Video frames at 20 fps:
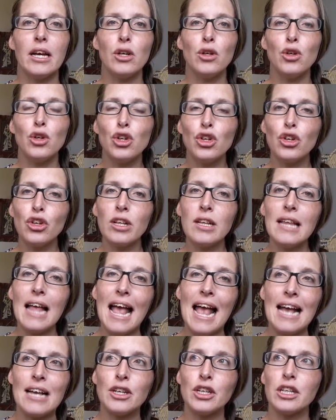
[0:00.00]
you shouldn't
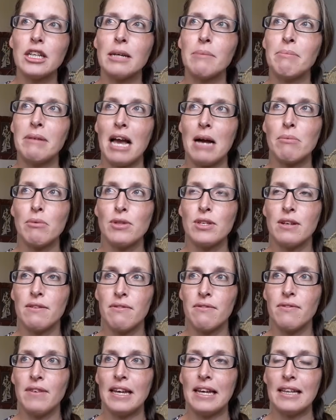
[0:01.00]
actually be able to
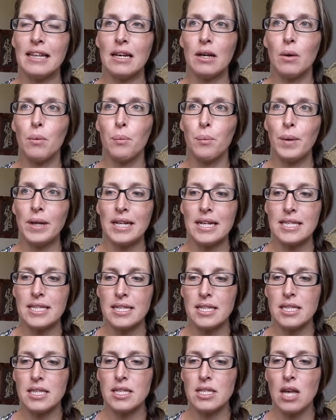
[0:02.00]
feel it when
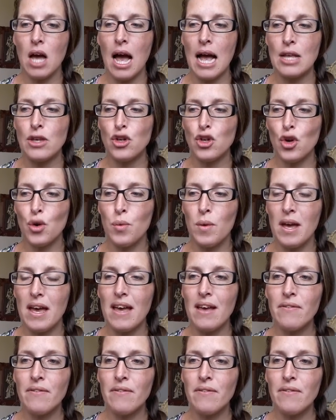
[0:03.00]
it's inside you.